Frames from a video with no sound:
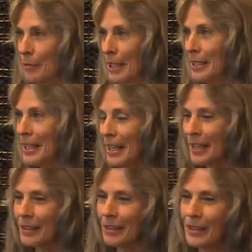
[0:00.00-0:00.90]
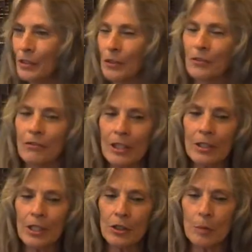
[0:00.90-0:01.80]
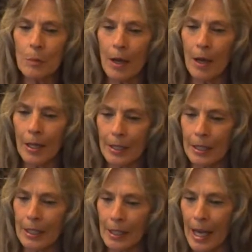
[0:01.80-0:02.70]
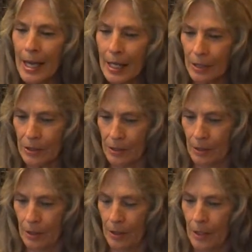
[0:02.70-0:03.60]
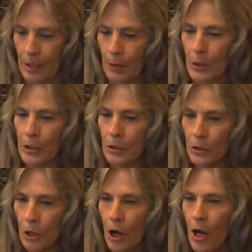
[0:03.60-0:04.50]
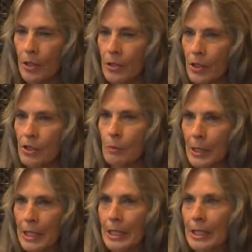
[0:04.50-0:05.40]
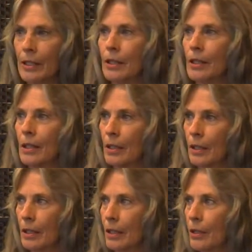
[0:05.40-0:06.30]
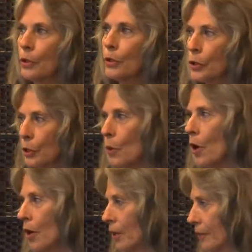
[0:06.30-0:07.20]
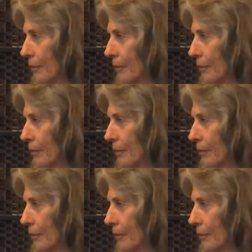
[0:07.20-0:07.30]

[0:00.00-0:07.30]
And yet, you can feel in your body an angst when you're not just being who you are.